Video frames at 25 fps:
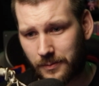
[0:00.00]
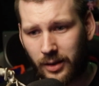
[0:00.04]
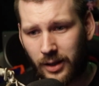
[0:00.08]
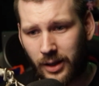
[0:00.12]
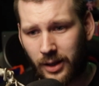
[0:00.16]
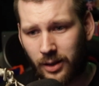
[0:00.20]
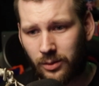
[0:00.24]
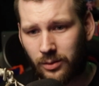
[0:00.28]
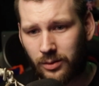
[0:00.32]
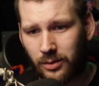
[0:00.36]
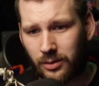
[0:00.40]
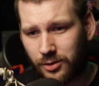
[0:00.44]

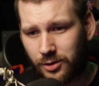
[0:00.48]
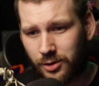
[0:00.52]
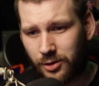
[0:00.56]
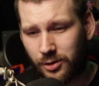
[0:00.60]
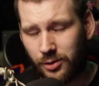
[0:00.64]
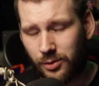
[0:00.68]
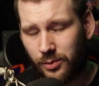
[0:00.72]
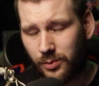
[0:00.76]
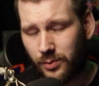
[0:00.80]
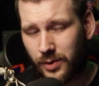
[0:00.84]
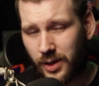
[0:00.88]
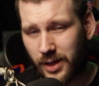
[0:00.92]
Now, to
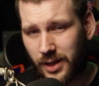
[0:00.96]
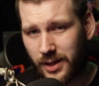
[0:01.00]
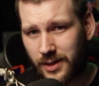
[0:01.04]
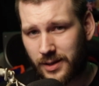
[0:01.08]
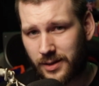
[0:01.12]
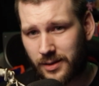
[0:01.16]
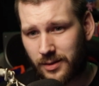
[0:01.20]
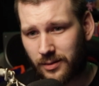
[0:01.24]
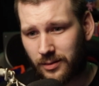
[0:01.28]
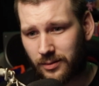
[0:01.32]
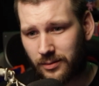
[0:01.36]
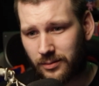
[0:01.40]
do
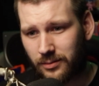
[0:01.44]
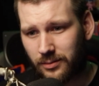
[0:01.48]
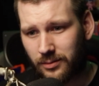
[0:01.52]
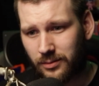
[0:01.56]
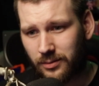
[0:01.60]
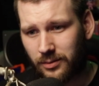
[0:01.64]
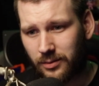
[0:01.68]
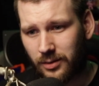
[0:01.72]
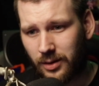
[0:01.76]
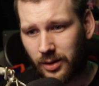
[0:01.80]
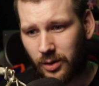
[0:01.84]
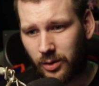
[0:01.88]
this,
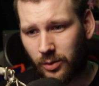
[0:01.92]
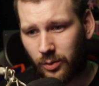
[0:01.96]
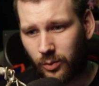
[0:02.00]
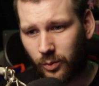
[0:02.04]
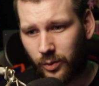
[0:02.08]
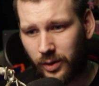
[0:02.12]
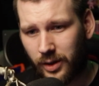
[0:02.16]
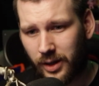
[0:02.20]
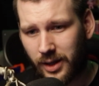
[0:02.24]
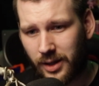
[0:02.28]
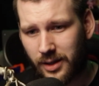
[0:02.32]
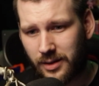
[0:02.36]

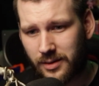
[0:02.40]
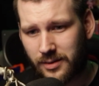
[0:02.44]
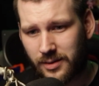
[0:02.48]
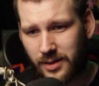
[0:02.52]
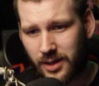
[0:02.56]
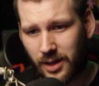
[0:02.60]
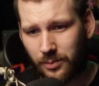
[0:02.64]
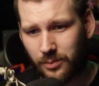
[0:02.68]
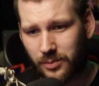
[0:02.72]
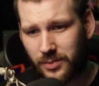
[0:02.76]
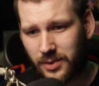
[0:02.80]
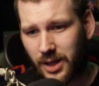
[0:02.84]
we need
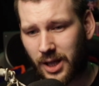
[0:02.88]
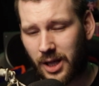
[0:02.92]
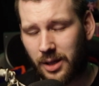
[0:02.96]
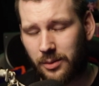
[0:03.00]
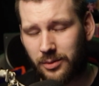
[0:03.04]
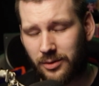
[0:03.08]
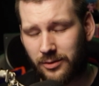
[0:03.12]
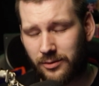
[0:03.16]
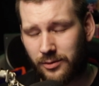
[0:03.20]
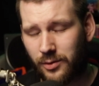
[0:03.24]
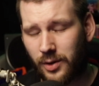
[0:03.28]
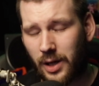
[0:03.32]
some type
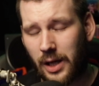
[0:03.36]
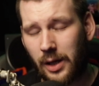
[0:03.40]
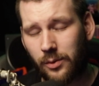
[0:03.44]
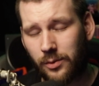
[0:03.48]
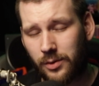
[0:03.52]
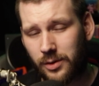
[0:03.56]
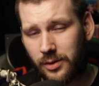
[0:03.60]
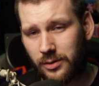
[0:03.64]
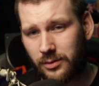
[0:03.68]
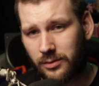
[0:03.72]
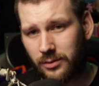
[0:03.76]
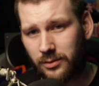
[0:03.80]
of
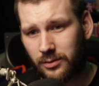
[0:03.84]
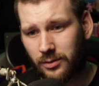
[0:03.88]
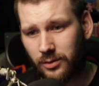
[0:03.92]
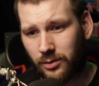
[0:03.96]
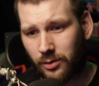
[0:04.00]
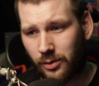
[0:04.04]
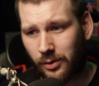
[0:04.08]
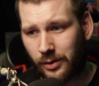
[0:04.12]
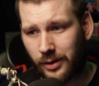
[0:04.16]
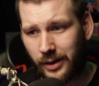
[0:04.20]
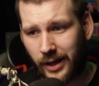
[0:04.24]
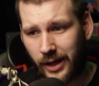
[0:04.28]
router
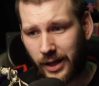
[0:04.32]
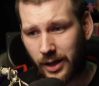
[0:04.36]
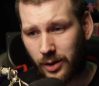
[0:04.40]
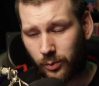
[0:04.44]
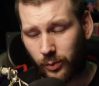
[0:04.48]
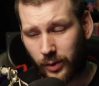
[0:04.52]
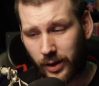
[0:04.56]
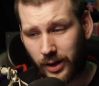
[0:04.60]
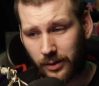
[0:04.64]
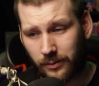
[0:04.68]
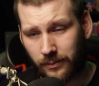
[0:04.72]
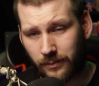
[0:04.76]
or
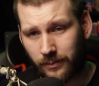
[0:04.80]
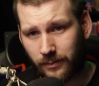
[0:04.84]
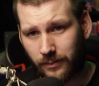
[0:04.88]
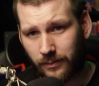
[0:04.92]
gateway.